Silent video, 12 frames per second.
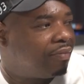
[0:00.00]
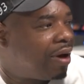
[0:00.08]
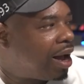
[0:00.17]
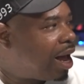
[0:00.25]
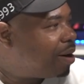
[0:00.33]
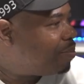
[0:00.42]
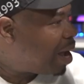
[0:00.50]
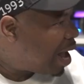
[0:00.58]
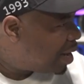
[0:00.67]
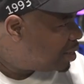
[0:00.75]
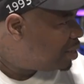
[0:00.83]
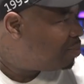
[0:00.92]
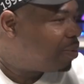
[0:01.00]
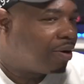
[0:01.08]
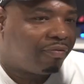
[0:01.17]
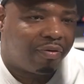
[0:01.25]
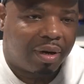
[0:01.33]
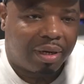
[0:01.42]
If I got to buy these
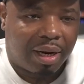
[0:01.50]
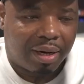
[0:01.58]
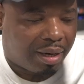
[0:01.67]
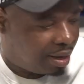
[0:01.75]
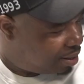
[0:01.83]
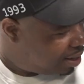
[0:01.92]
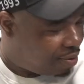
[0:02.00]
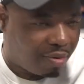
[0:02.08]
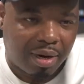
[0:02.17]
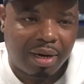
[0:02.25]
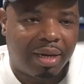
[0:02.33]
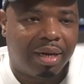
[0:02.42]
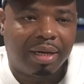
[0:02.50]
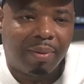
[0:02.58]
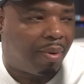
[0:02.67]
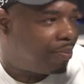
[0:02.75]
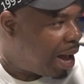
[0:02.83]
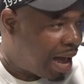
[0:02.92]
motherfuckers, that, that, that what it is. I'm
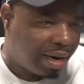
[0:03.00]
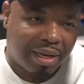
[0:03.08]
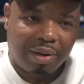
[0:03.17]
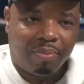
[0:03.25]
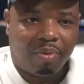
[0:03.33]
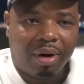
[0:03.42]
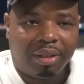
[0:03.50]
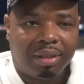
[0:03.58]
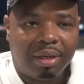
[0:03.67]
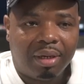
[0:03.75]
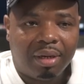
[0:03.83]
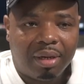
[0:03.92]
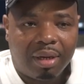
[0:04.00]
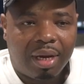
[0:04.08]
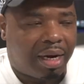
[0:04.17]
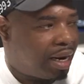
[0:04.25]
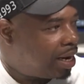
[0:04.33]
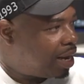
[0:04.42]
going to buy these bricks
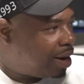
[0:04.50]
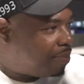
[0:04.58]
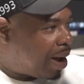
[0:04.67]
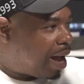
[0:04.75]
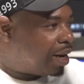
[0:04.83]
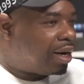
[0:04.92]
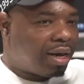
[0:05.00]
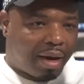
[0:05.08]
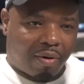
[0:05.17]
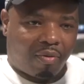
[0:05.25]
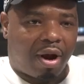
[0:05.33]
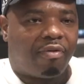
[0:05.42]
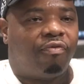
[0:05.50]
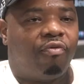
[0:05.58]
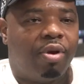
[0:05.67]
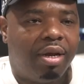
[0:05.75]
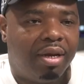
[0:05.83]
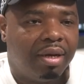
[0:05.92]
and let everybody live rent
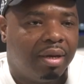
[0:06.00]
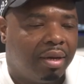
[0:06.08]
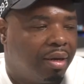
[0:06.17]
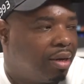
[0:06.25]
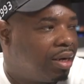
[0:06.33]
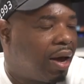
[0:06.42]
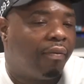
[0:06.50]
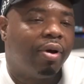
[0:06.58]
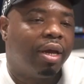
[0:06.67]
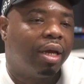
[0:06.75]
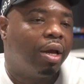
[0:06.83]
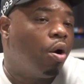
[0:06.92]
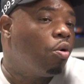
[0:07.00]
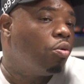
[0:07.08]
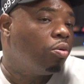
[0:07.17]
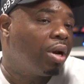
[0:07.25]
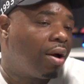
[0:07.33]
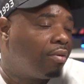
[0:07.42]
free. That way it go.
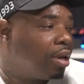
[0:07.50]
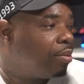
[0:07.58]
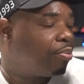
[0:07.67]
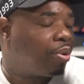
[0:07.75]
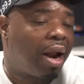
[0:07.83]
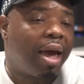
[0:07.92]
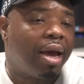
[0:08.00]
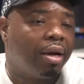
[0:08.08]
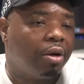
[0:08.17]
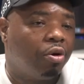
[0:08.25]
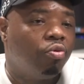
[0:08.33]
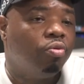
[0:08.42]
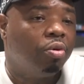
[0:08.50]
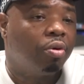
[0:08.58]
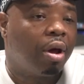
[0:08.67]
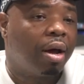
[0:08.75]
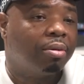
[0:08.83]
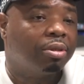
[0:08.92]
That way it plan to do. You know
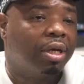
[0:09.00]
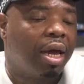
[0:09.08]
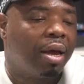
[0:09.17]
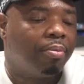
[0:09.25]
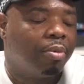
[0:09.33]
what I'm saying?